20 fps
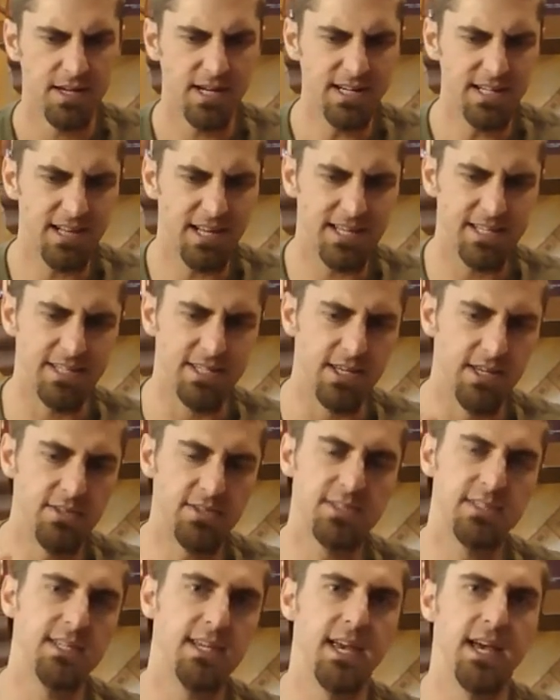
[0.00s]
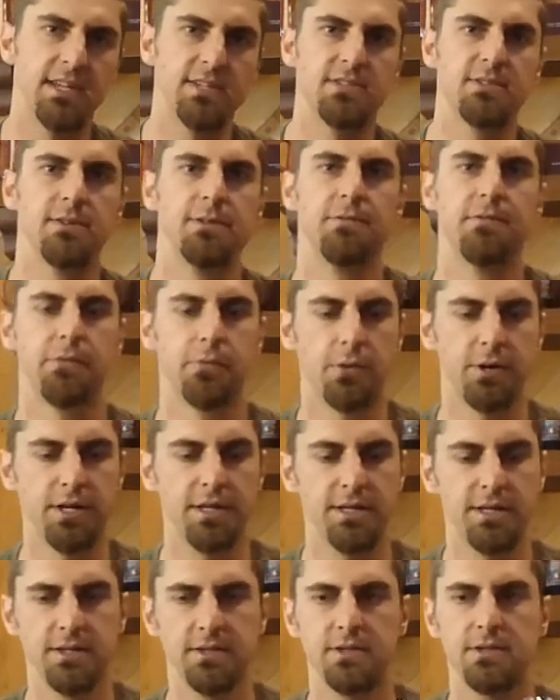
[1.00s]
kind of like yeasty ester
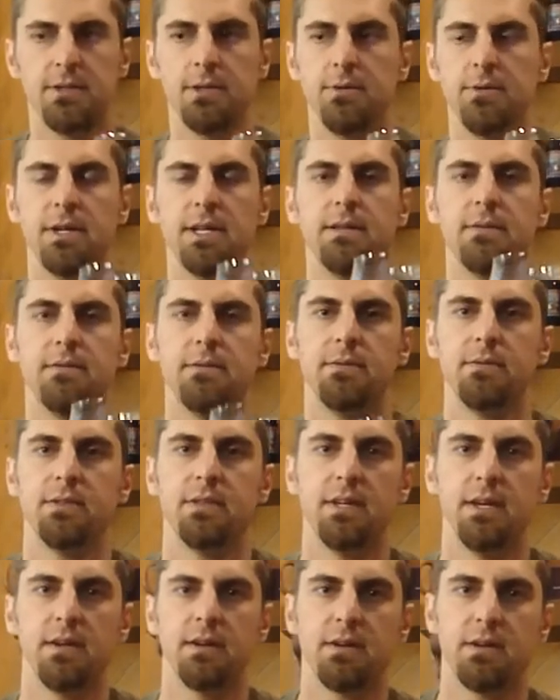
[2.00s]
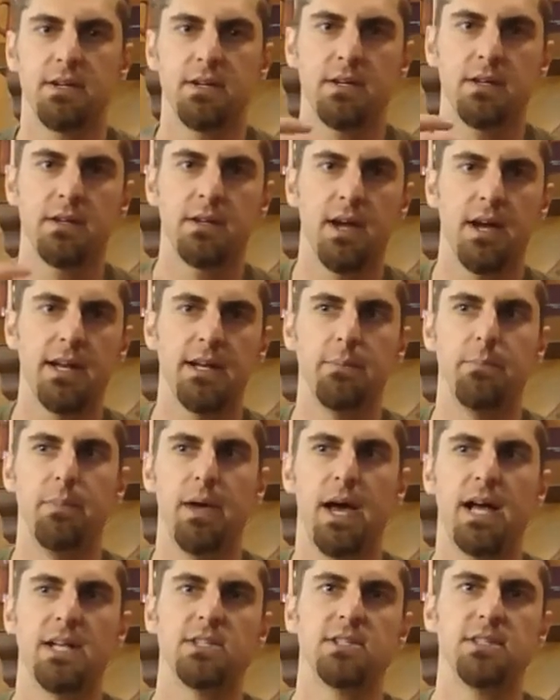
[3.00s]
fruitiness to it that kind of
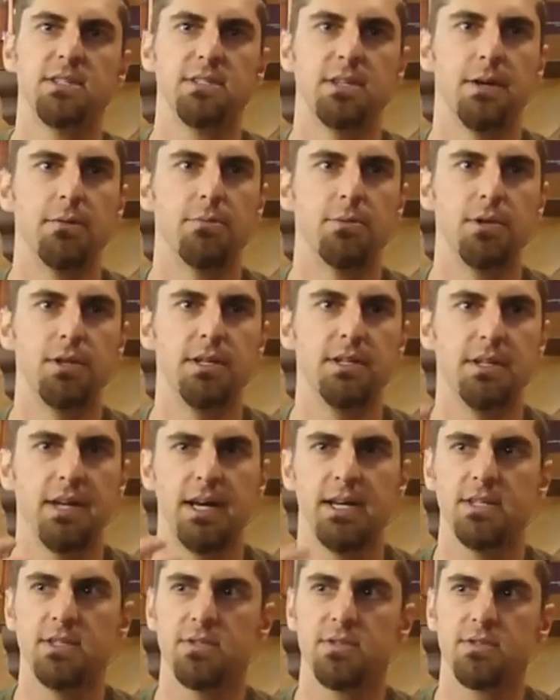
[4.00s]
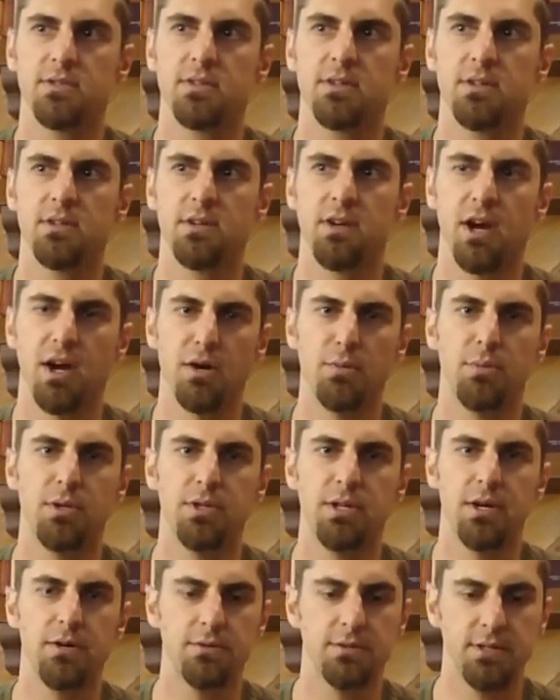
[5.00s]
matches a really nice caramel
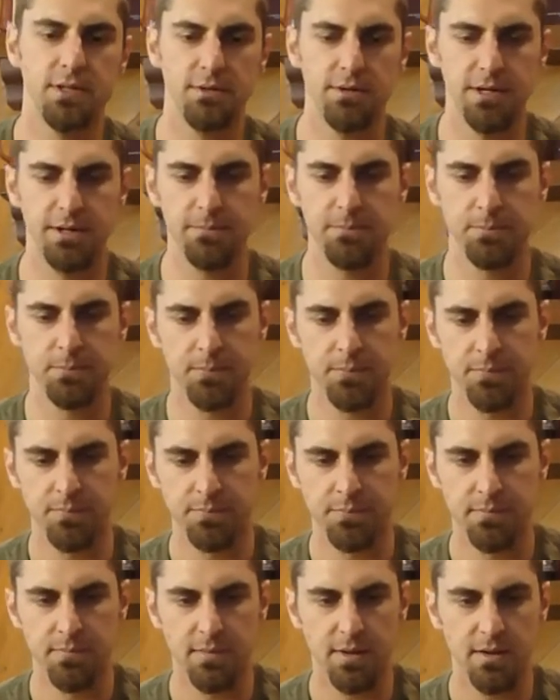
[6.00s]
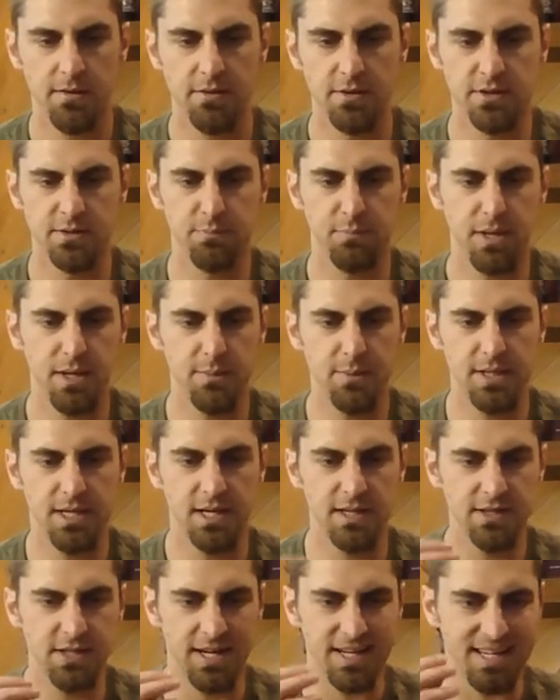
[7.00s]
note to it. There's
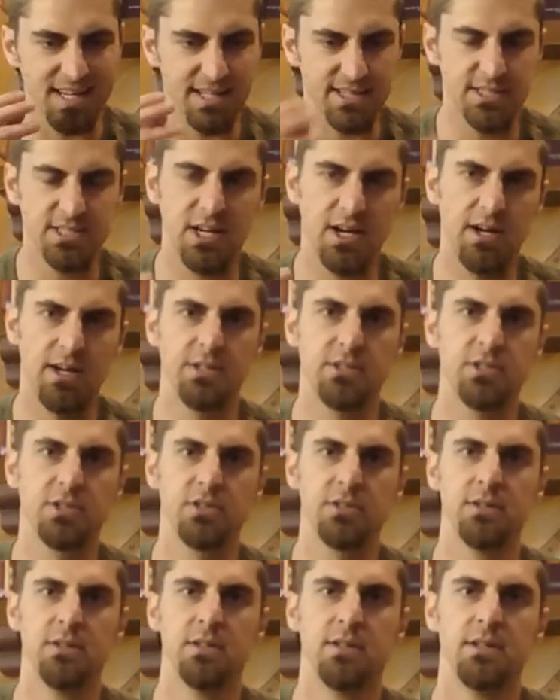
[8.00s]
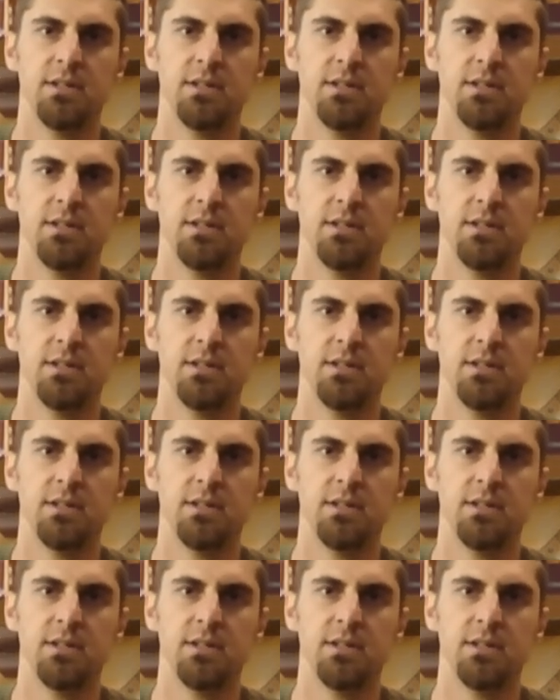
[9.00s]
maybe like a touch